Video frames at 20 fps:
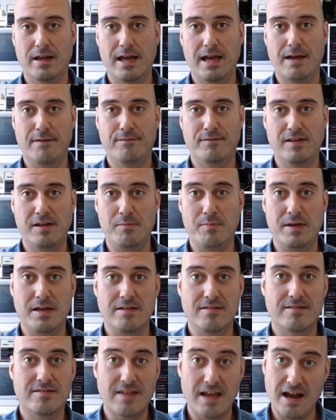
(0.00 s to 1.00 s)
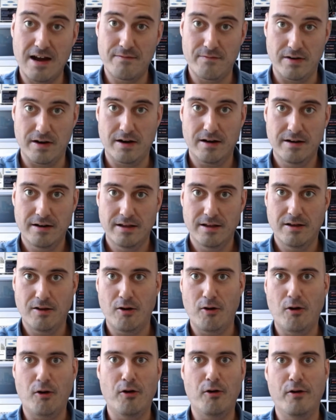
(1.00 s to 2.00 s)
FTP server
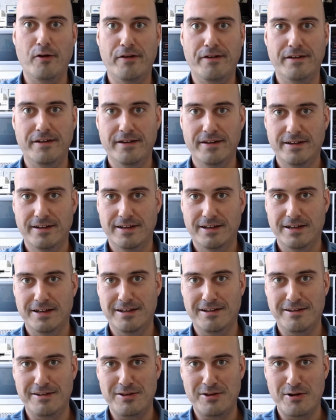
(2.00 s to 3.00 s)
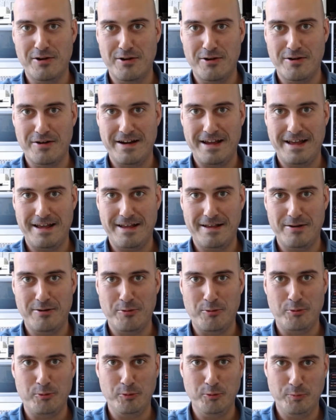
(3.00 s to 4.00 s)
on your
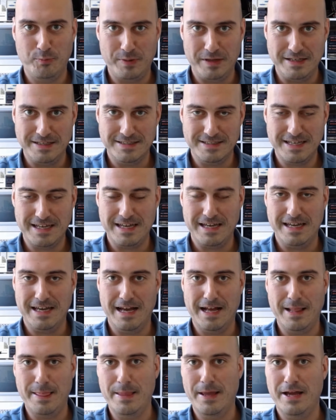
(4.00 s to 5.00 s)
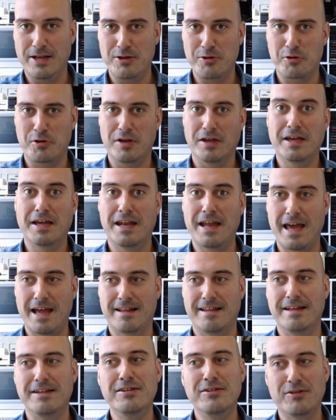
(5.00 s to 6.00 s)
old PC, and then you can
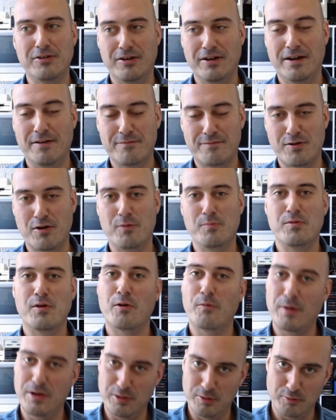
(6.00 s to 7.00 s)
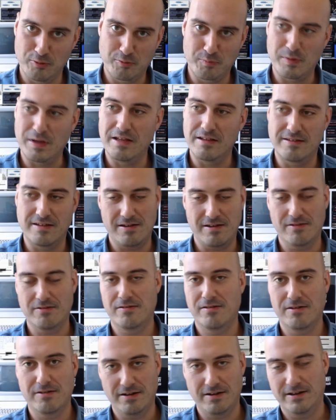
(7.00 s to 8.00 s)
connect into it from your Windows PC
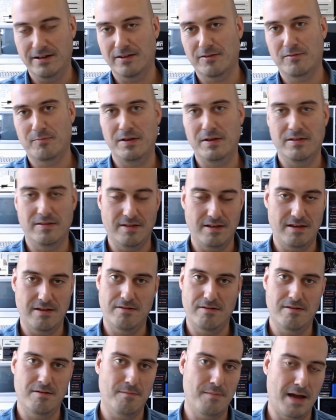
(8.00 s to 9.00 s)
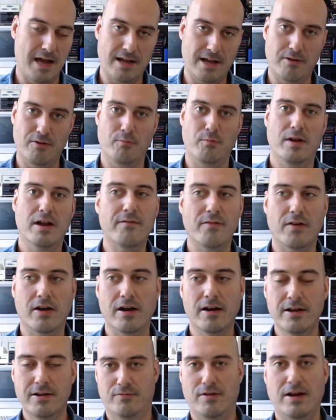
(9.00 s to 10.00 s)
or your Linux PC or your Mac or whatever,
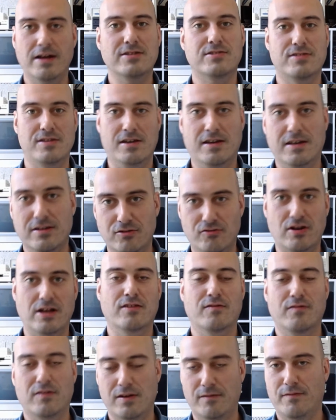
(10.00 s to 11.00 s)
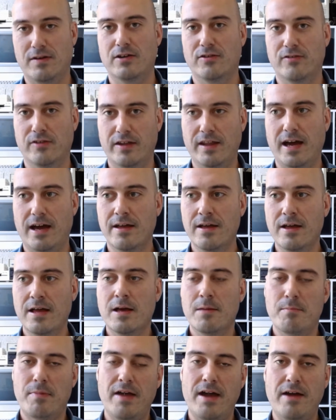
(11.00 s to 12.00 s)
right? So you can transfer your files like that.
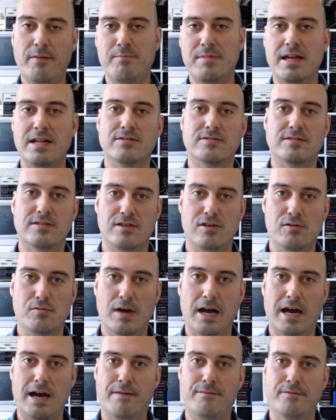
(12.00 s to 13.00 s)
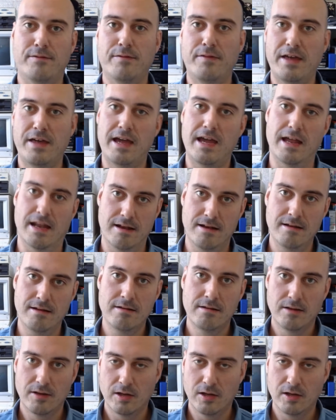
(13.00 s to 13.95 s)
But that means that you have to then